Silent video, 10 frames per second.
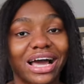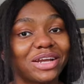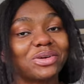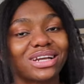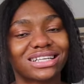I
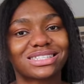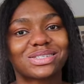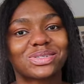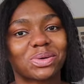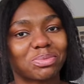know that
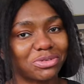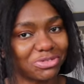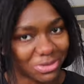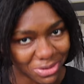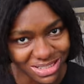some
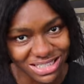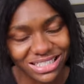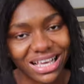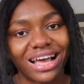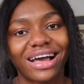of
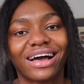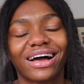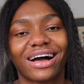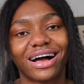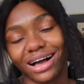us
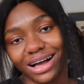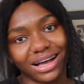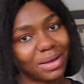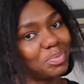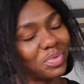
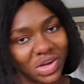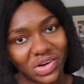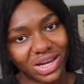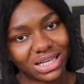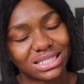are
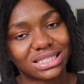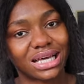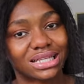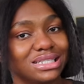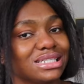parents,
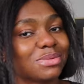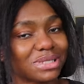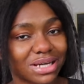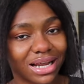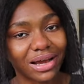and this
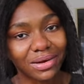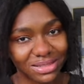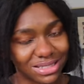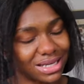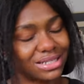
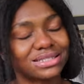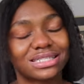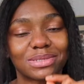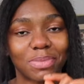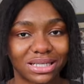
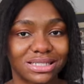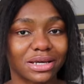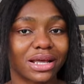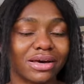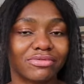
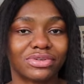particular